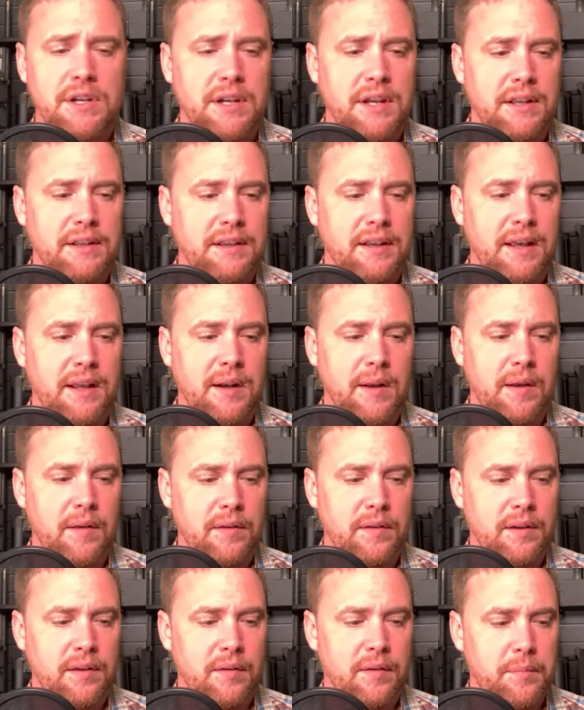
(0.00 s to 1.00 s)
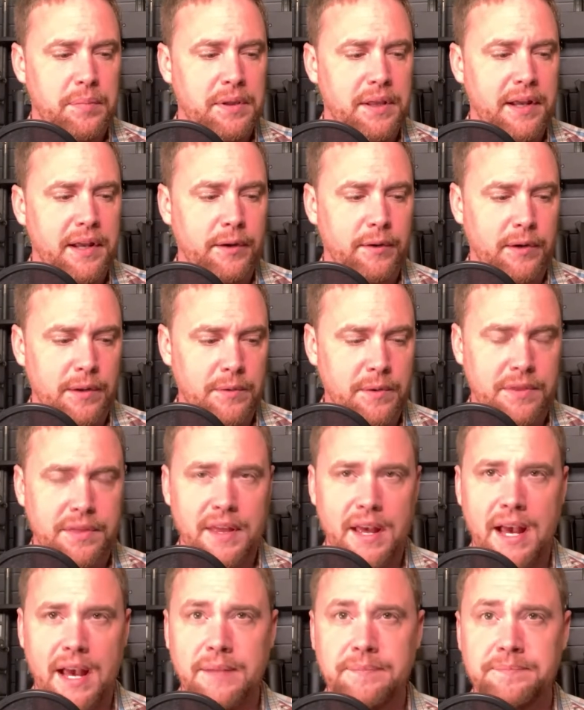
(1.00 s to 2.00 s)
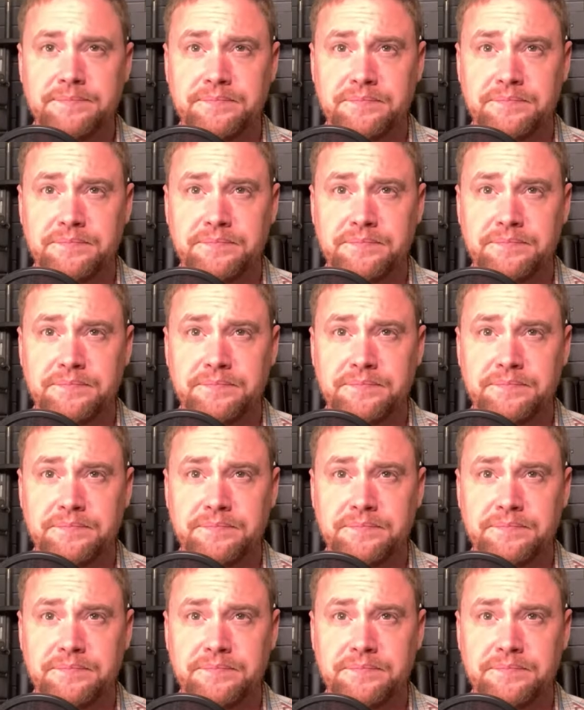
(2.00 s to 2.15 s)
and kind of playing around with that.